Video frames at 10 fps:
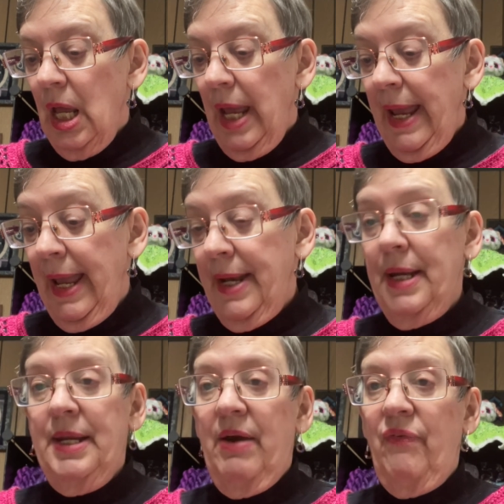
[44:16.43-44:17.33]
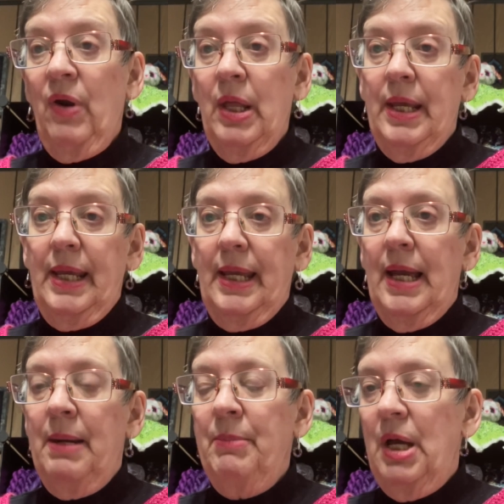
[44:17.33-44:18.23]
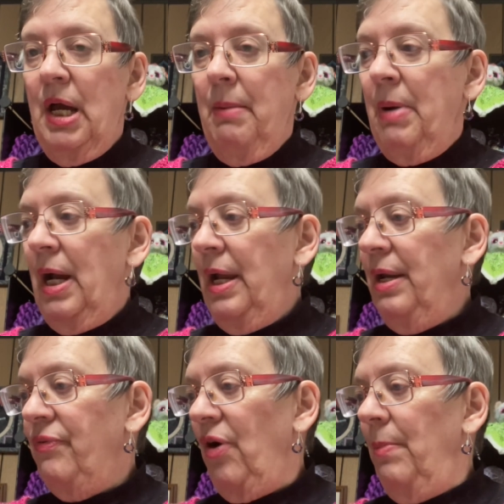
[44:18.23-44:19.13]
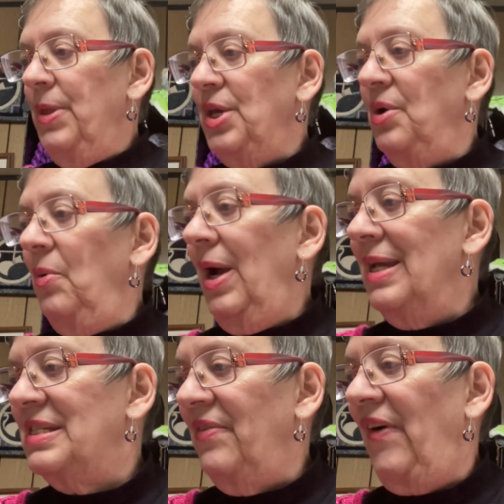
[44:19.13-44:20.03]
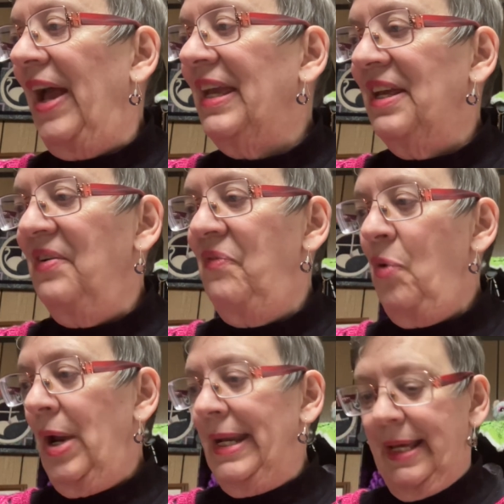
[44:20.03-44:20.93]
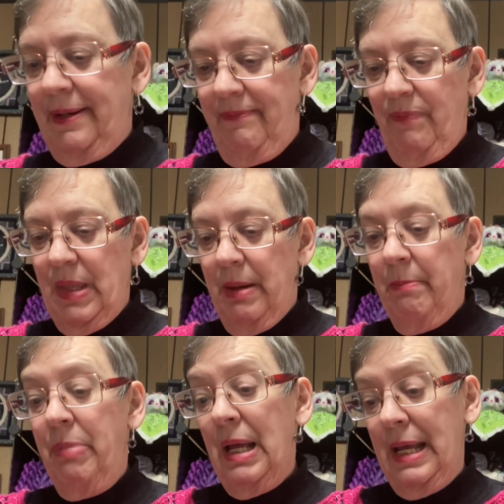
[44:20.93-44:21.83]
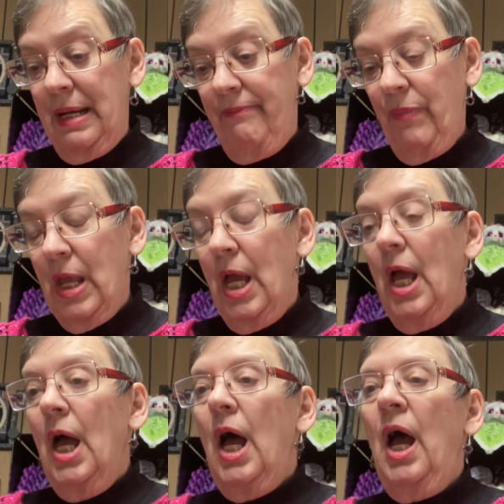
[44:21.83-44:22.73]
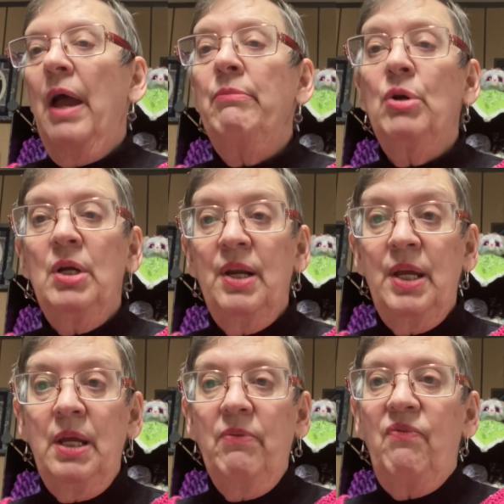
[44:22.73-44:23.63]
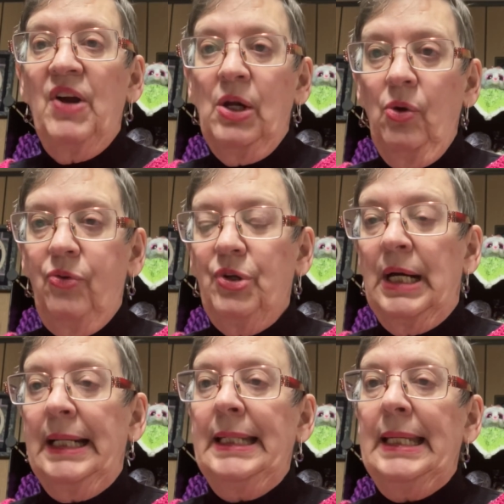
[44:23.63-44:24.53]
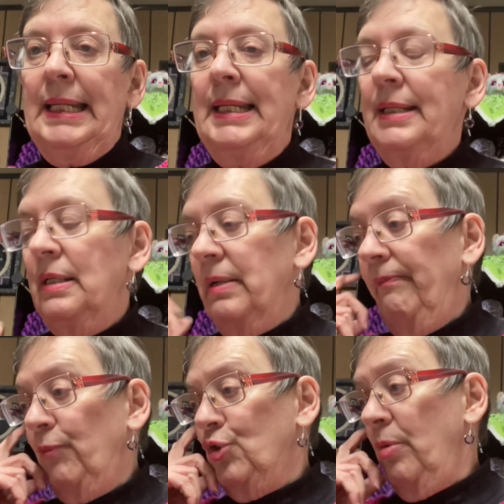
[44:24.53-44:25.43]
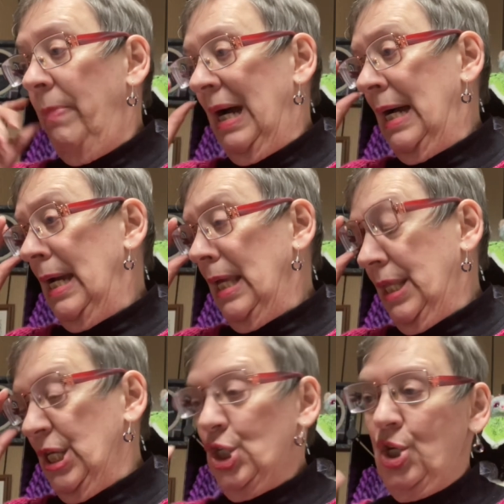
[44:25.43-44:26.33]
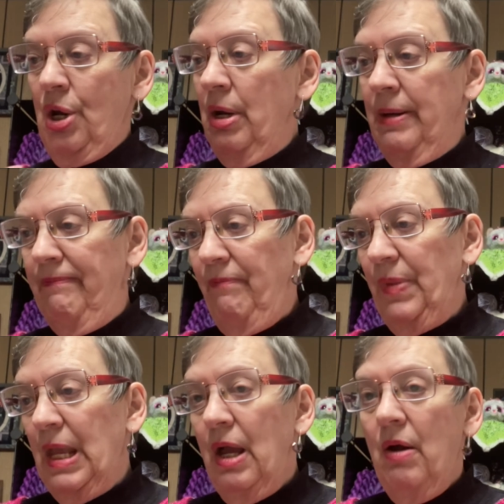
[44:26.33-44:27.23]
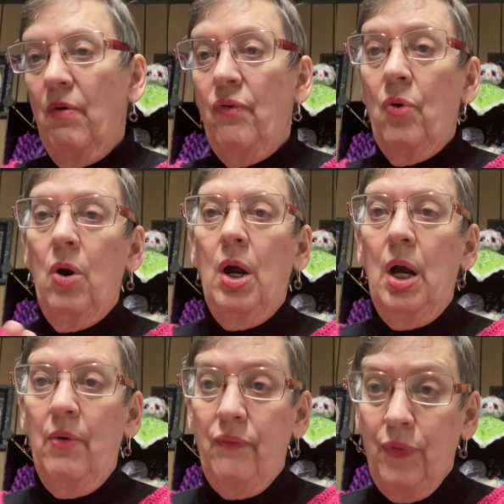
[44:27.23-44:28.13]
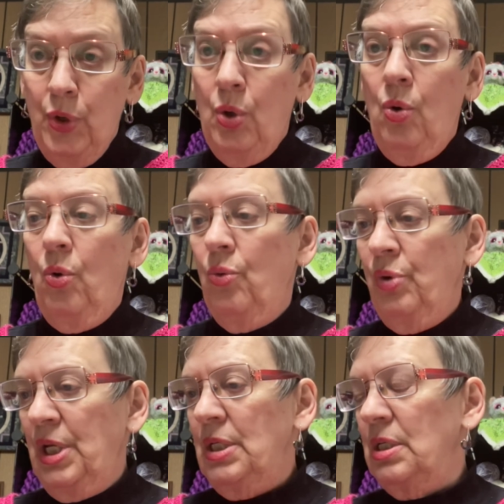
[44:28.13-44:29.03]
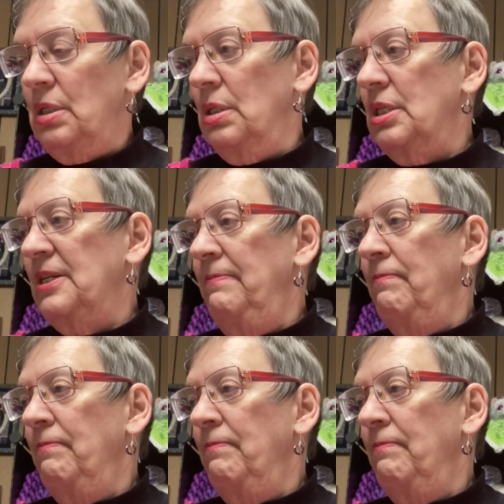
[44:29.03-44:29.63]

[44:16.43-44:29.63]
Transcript: And I'm not buying from the US if I can avoid it. But I really felt I needed to buy this yarn for a few reasons.